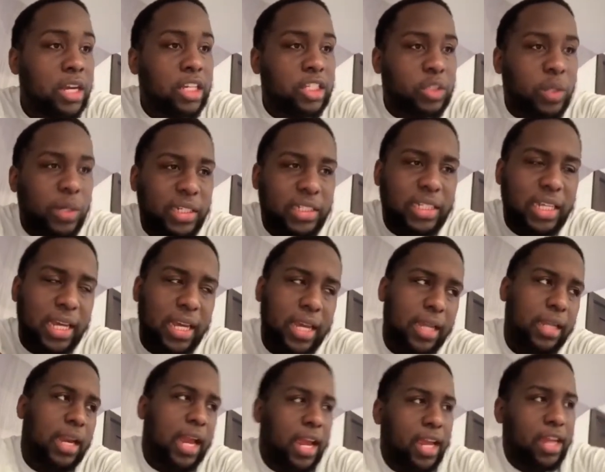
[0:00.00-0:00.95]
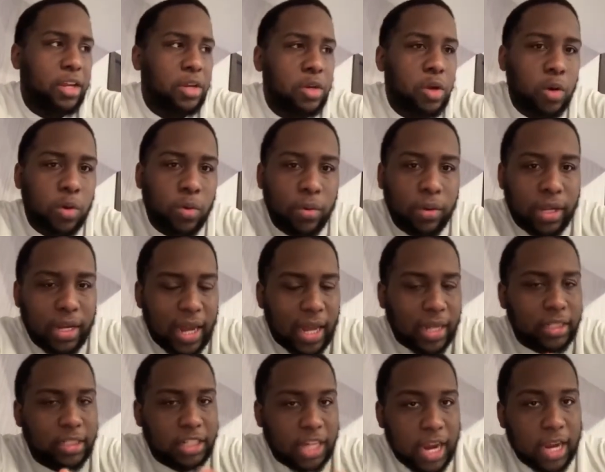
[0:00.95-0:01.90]
So he said, like, you know, "Can
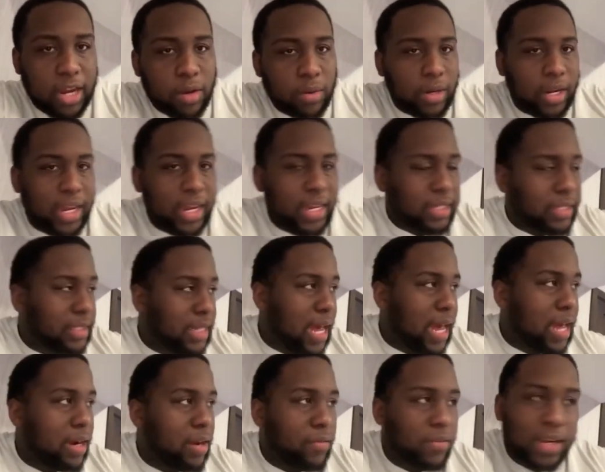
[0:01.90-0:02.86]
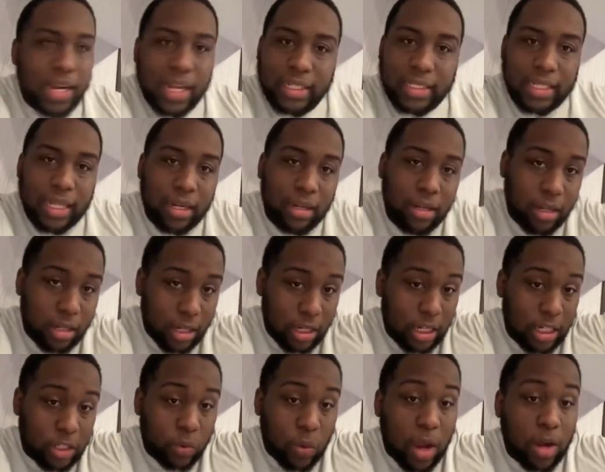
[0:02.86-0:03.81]
I check on the inside of it?" And I said,
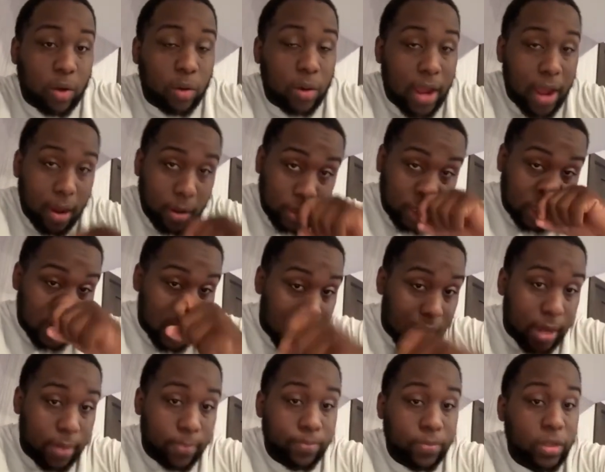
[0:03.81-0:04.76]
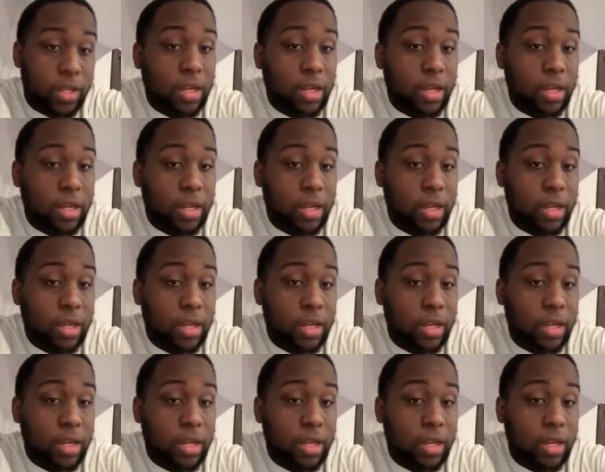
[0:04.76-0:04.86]
"Look, it's right on the outside."